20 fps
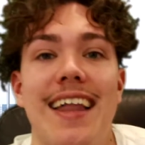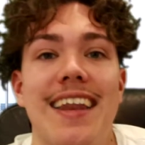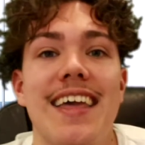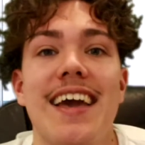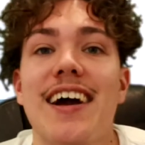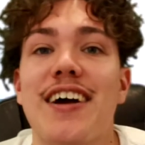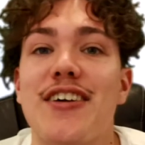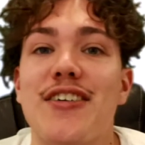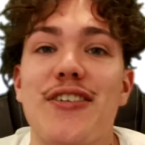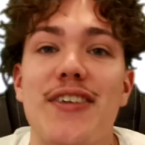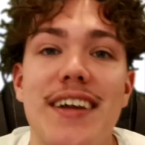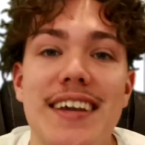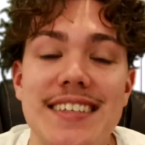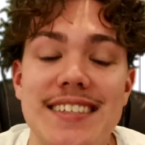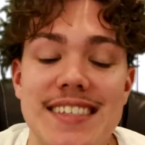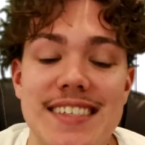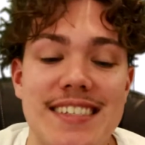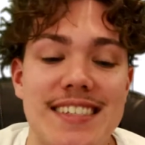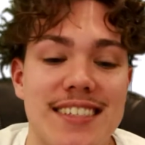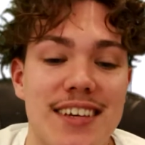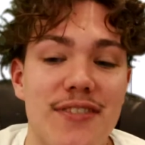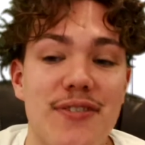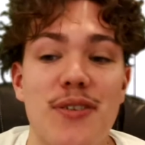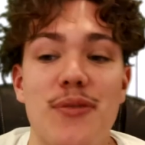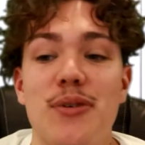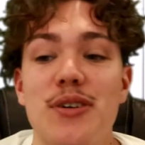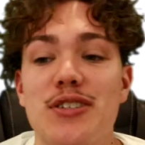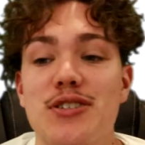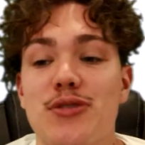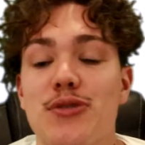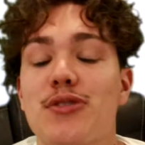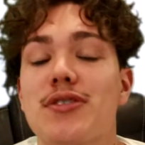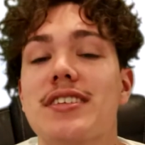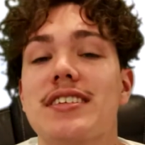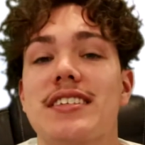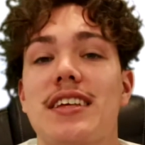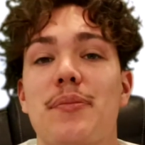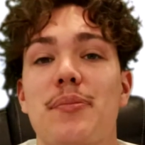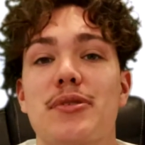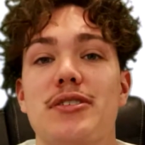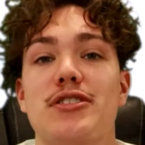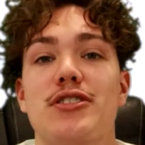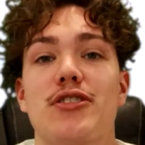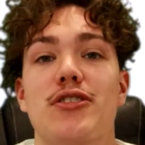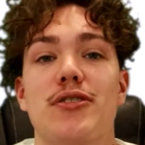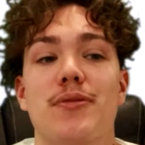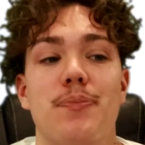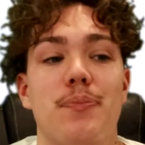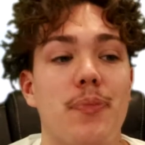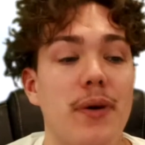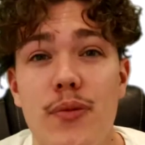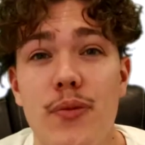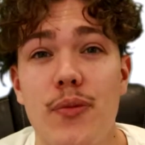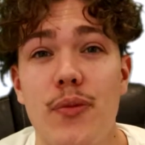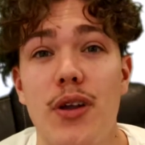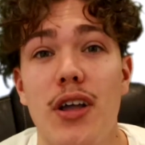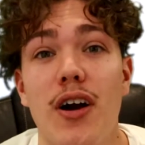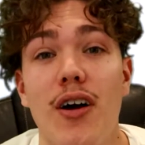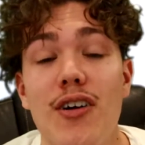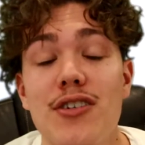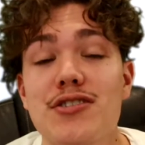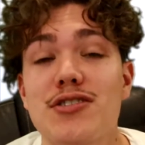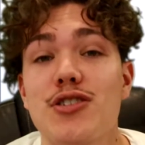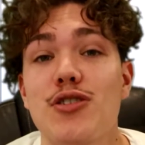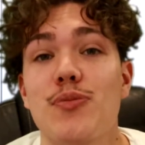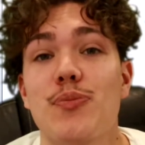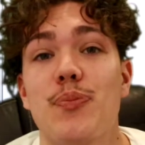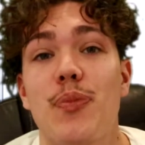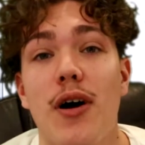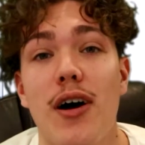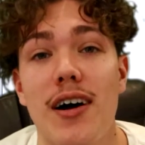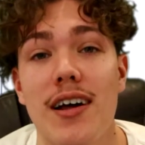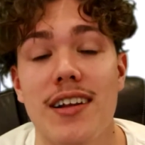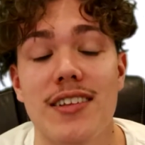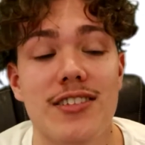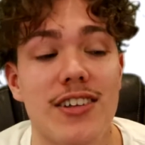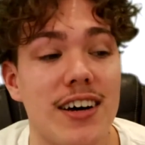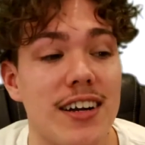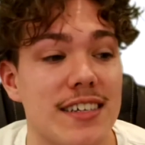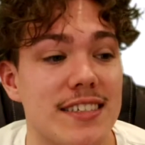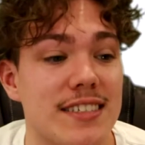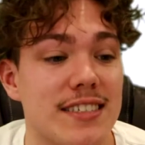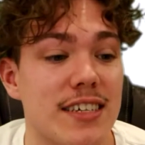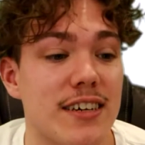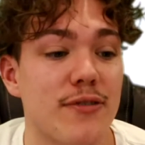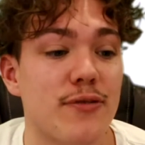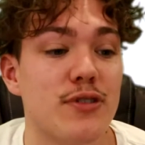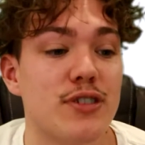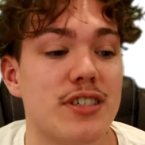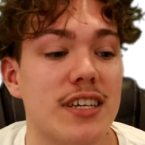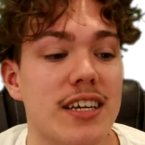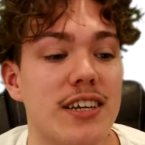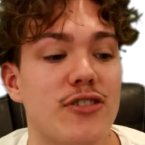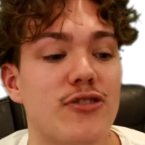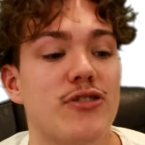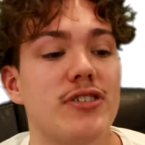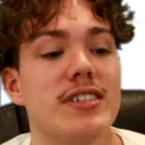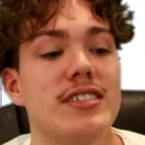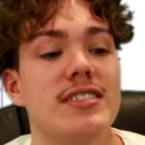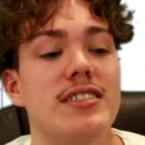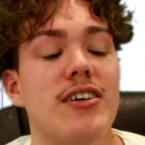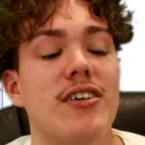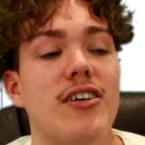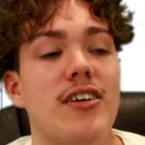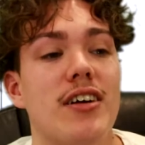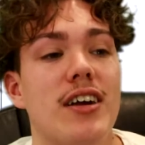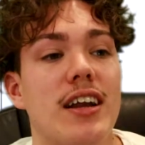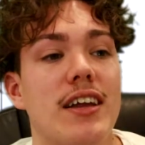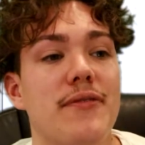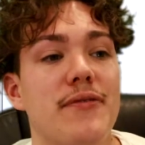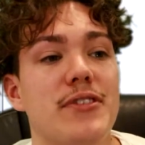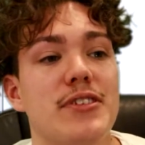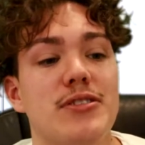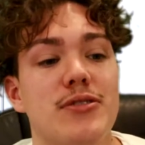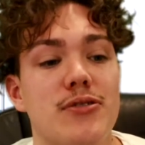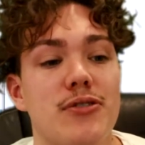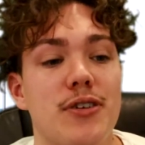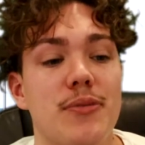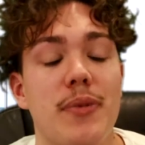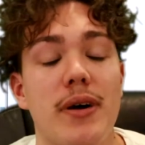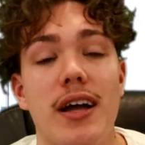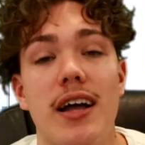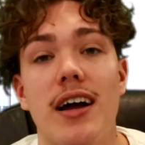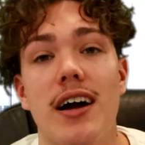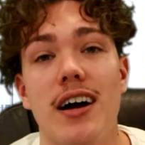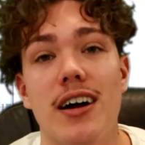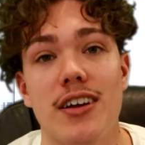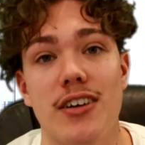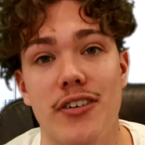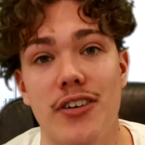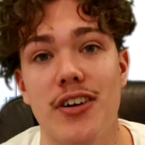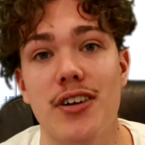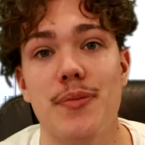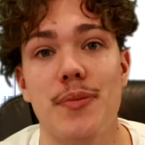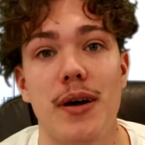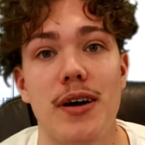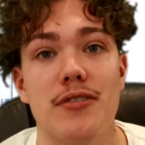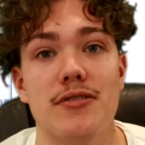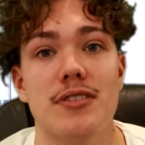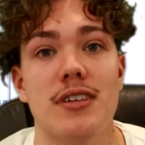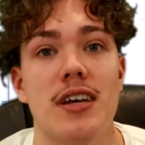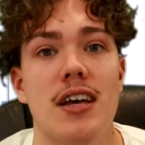yeah, crazy stuff that we stole this episode, but we also bought a lot of stuff which increased our inventory by a good amount.